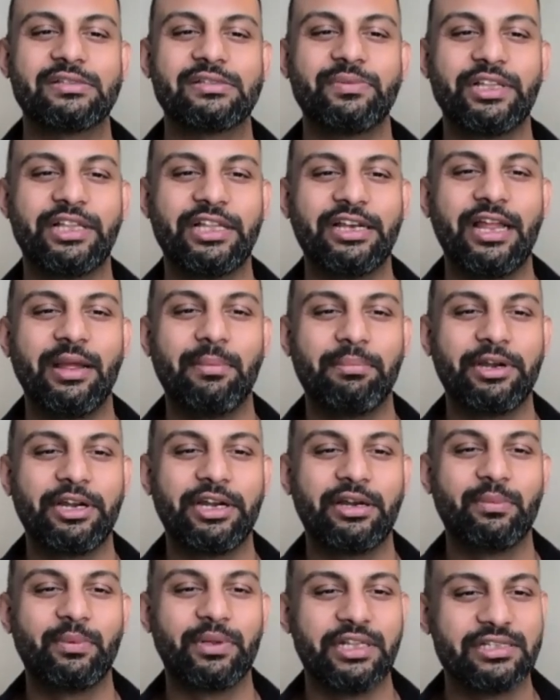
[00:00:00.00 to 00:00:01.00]
is within
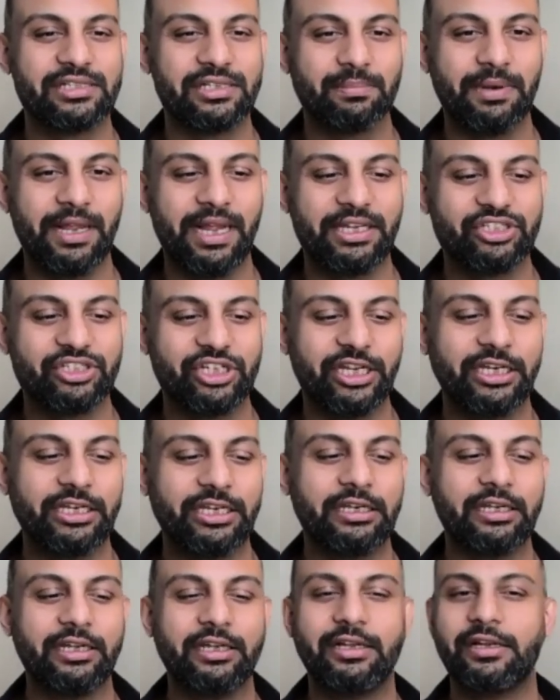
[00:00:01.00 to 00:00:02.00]
embedded within supply
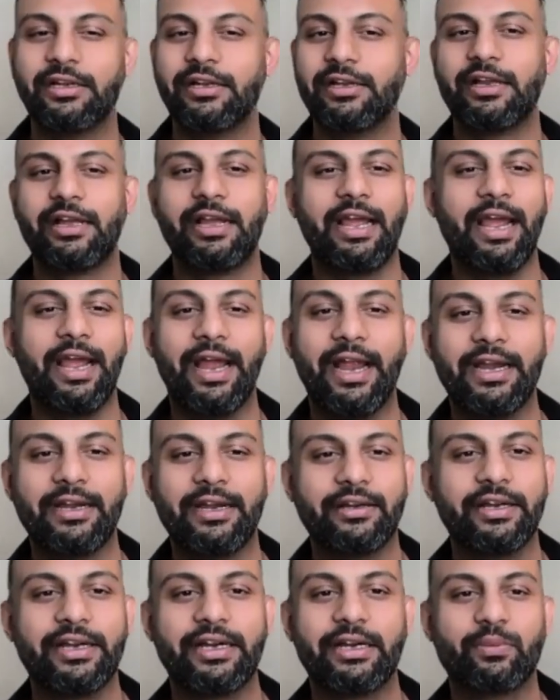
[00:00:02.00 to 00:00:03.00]
chain,
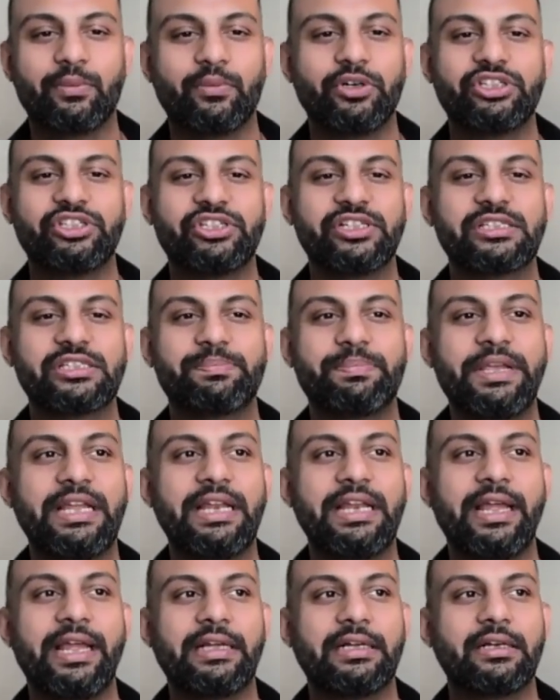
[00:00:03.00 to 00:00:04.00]
and it would just be
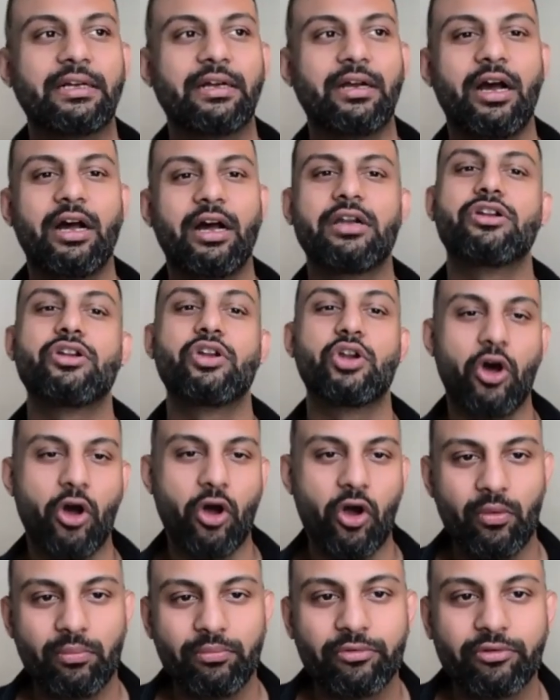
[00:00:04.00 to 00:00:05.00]
like a
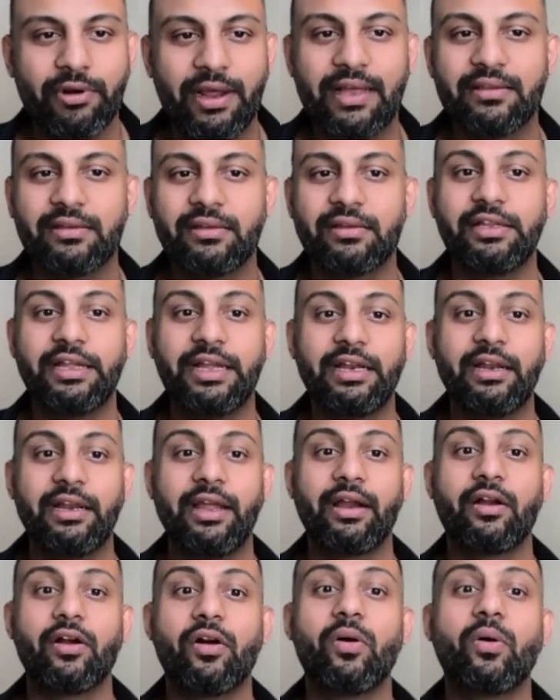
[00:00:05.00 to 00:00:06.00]
norm rather than
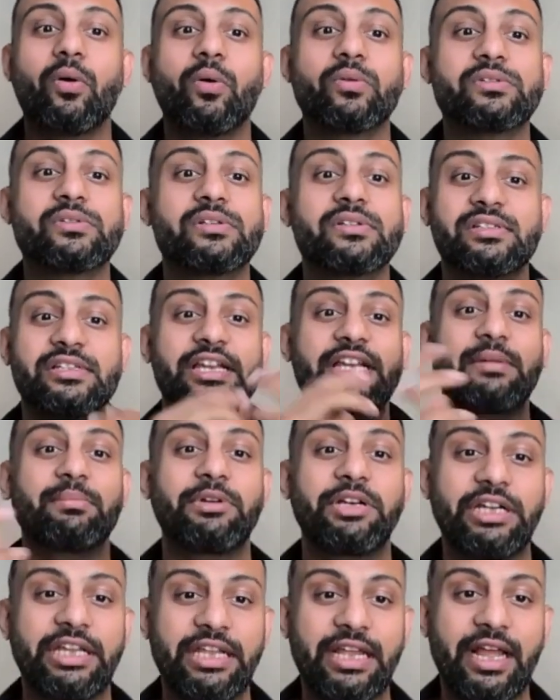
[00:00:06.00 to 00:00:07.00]
like, oh,
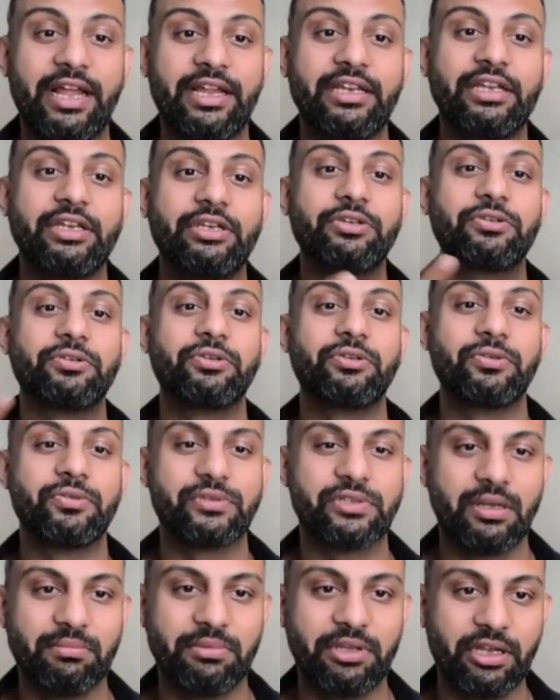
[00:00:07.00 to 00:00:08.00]
sustainability, I need to do
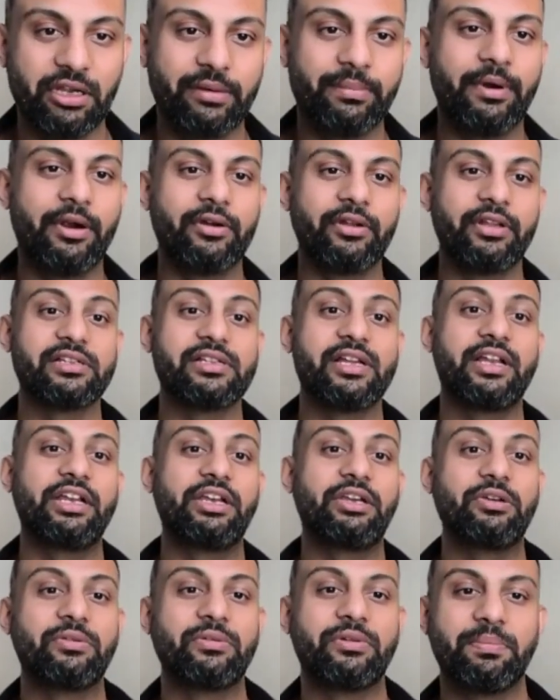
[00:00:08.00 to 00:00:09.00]
something about this, I
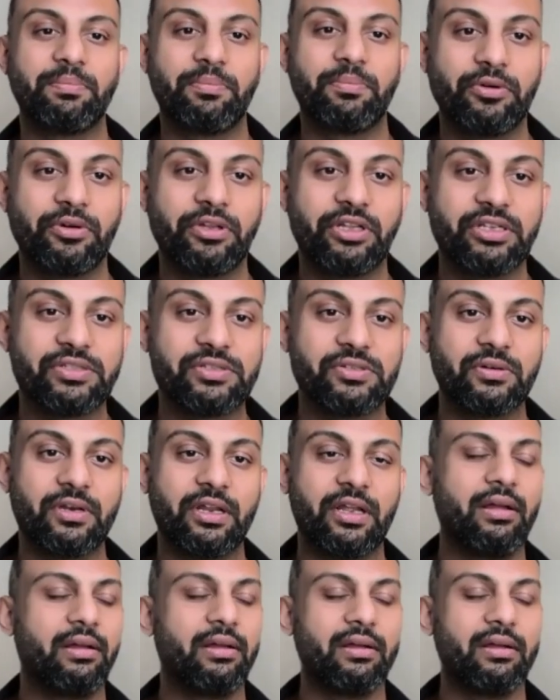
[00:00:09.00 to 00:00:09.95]
need to report this to